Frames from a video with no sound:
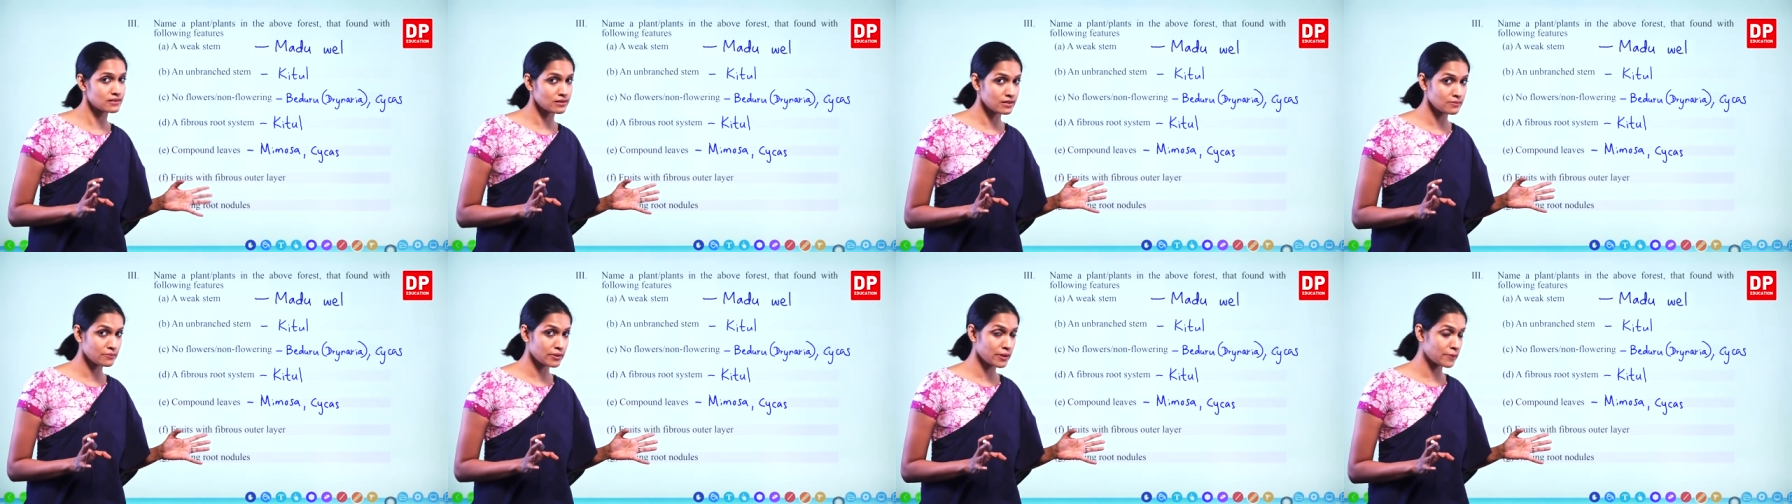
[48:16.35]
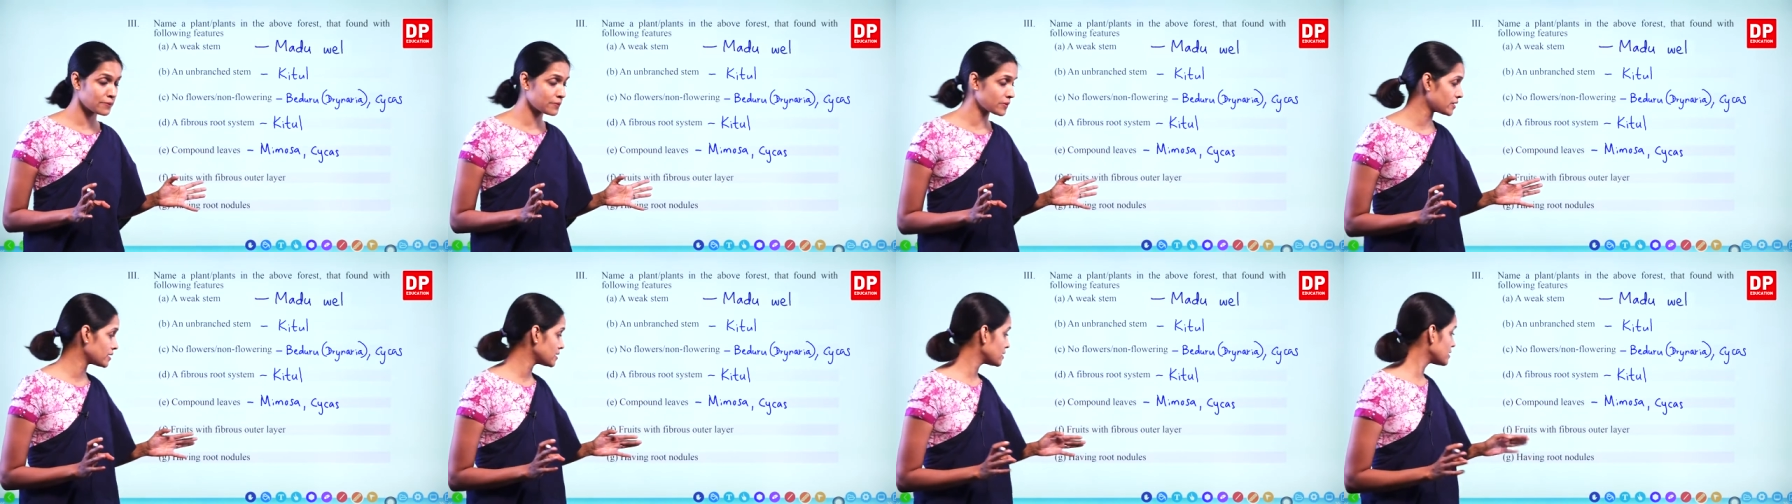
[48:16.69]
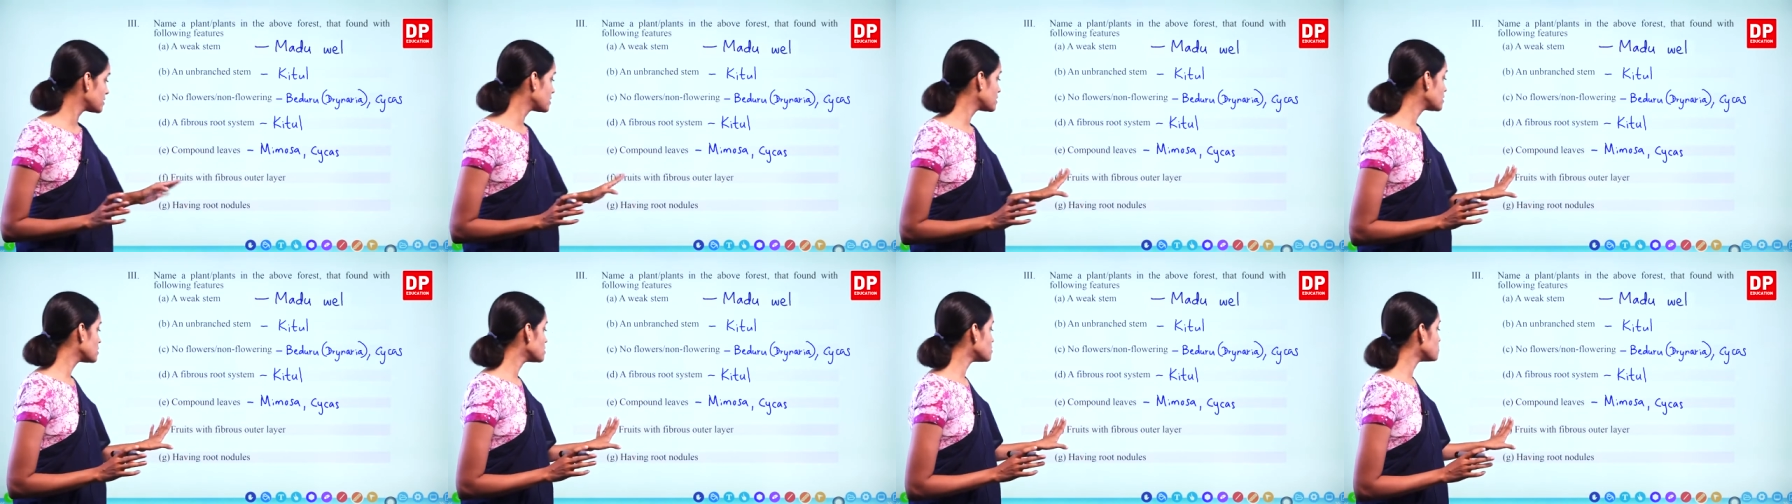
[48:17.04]
Remember,
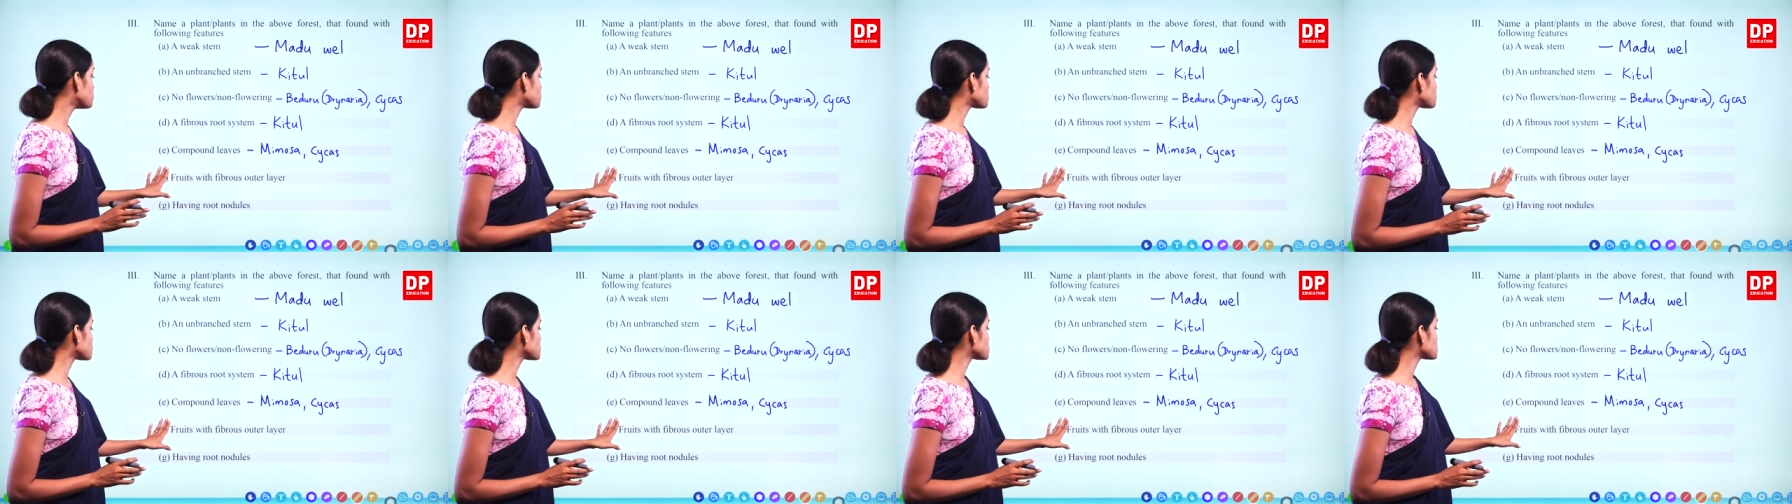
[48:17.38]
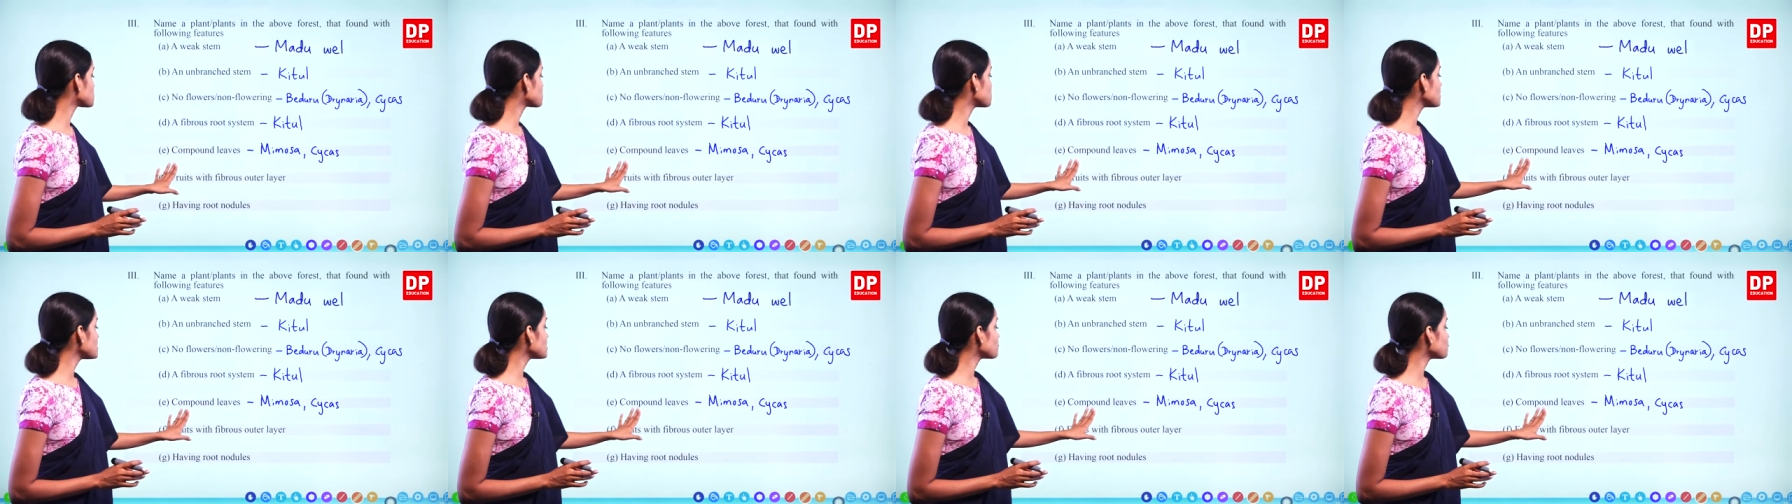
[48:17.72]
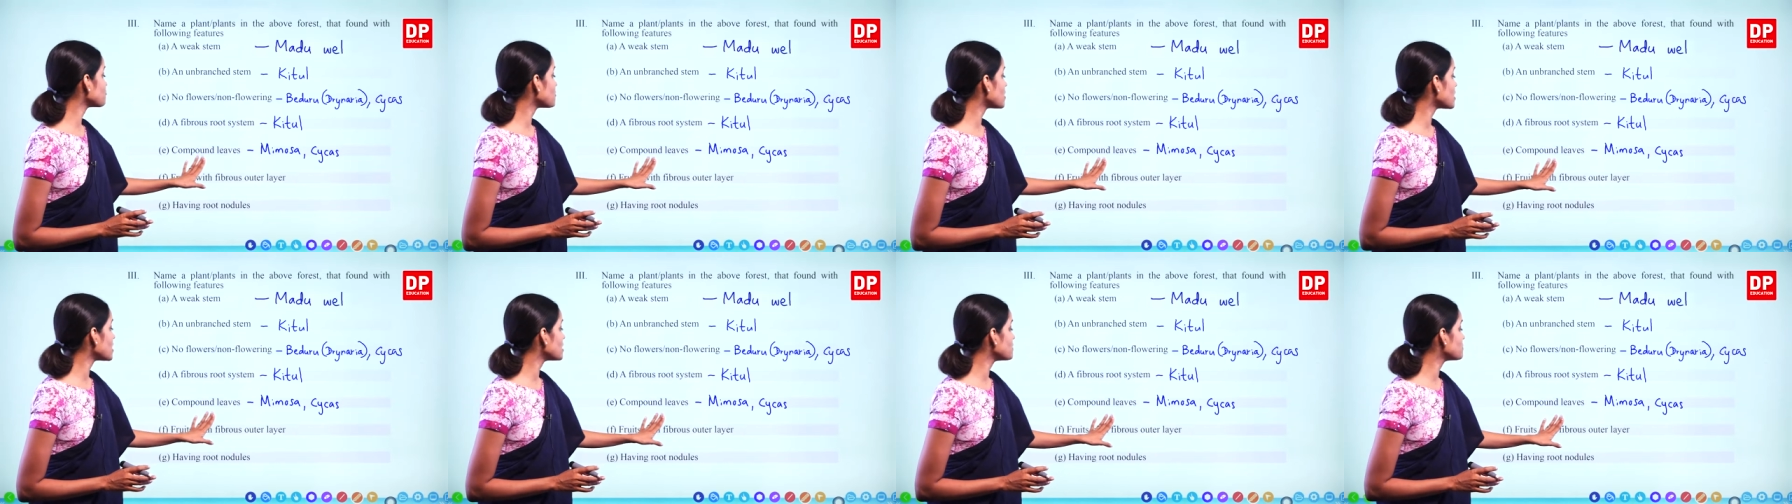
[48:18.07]
fruits with
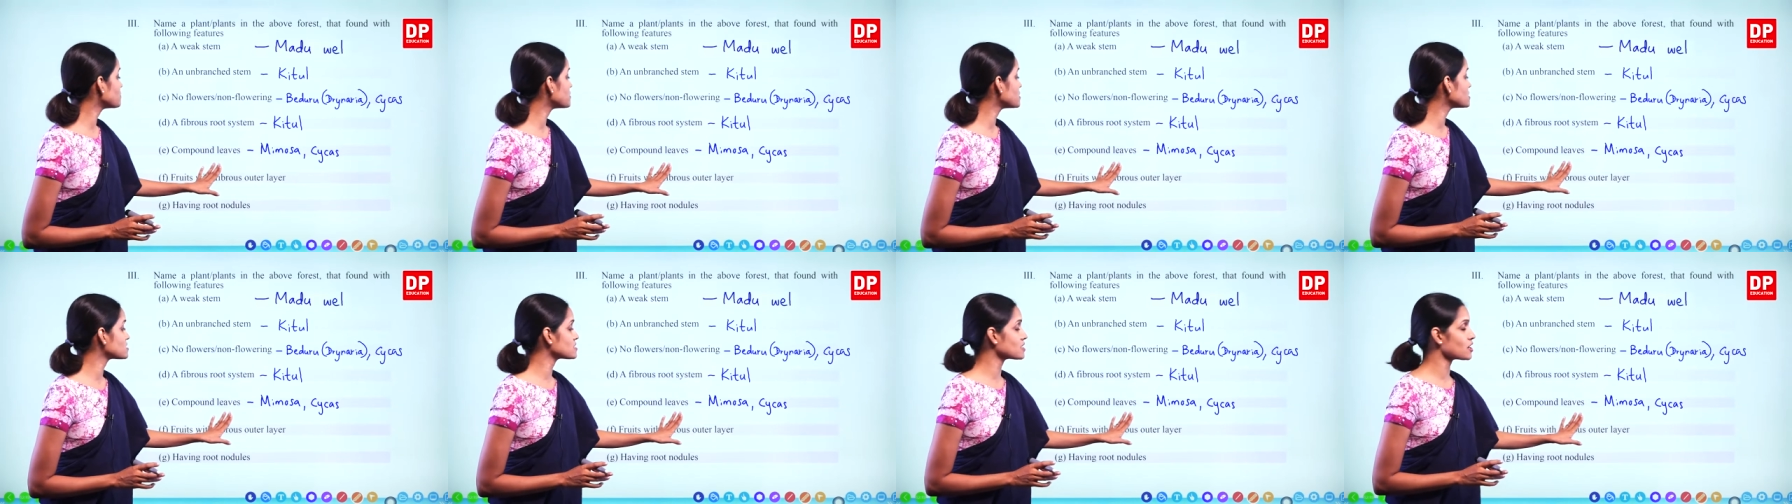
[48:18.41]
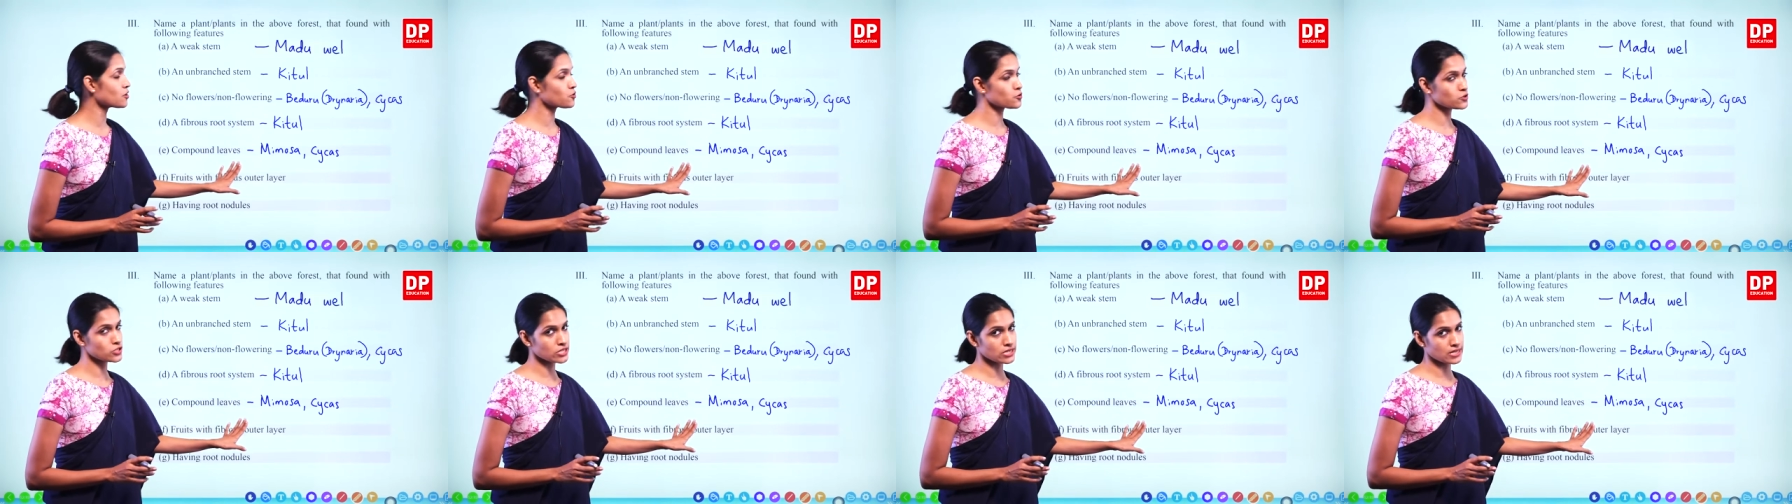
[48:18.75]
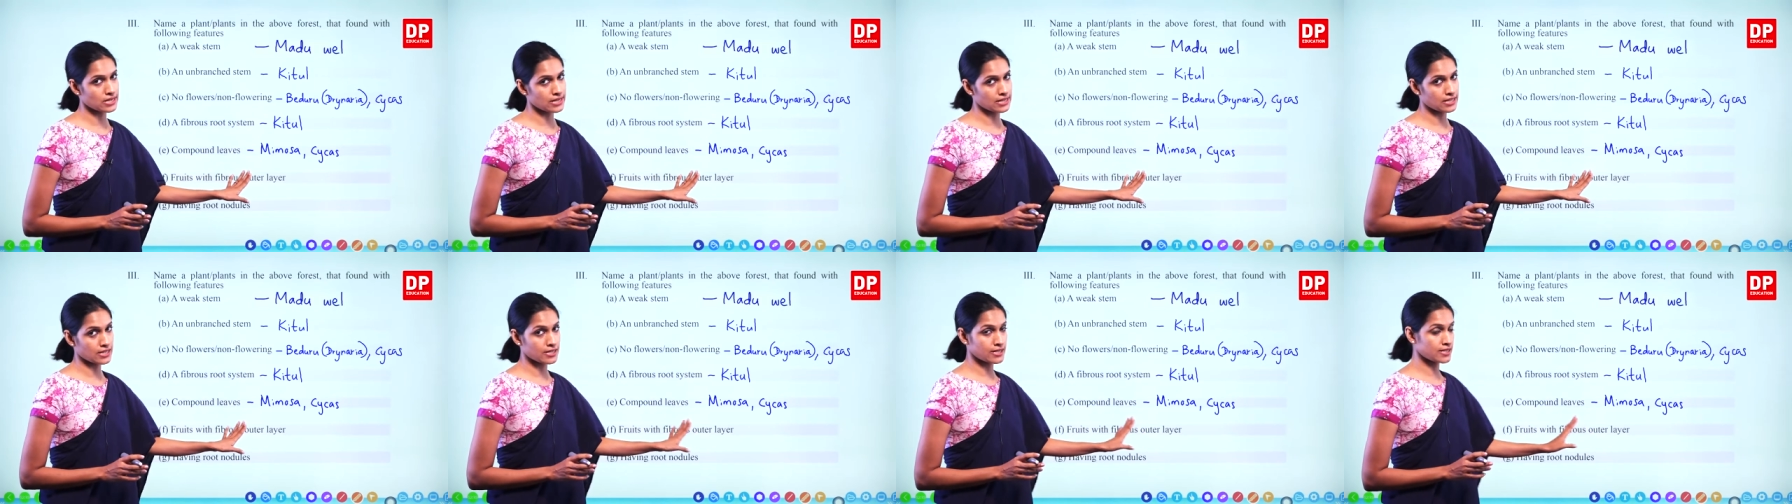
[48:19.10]
fibrous outer
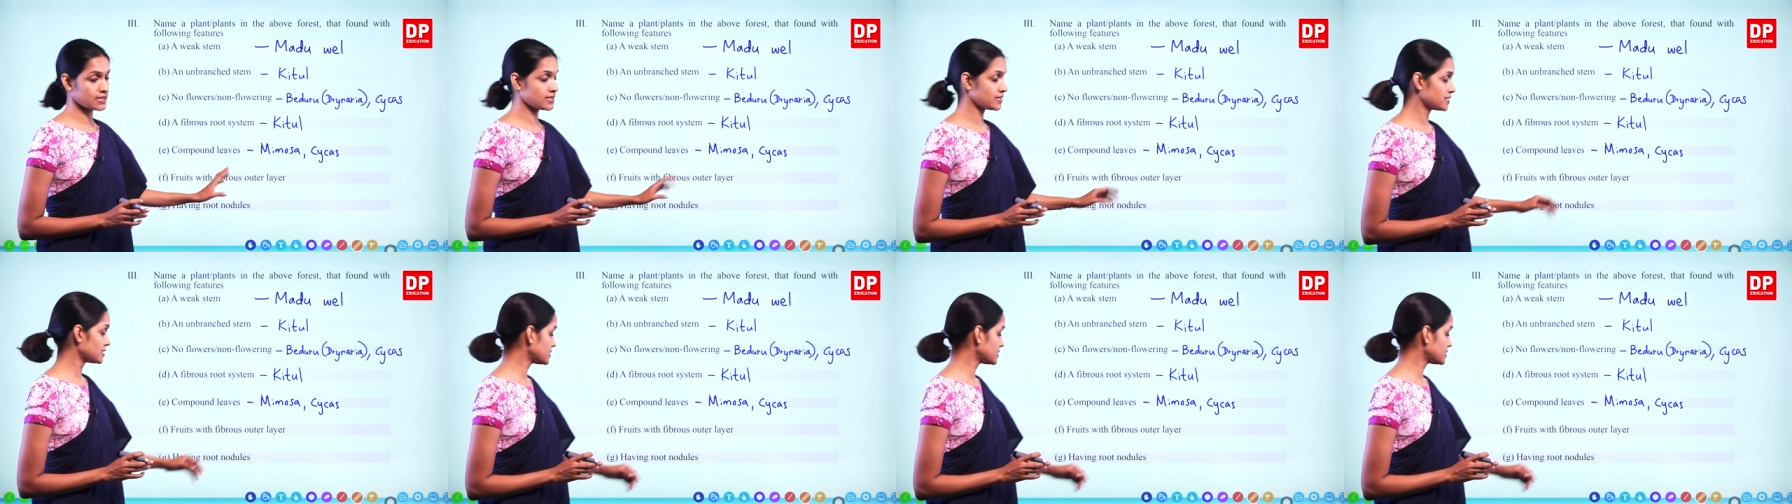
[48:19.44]
layer,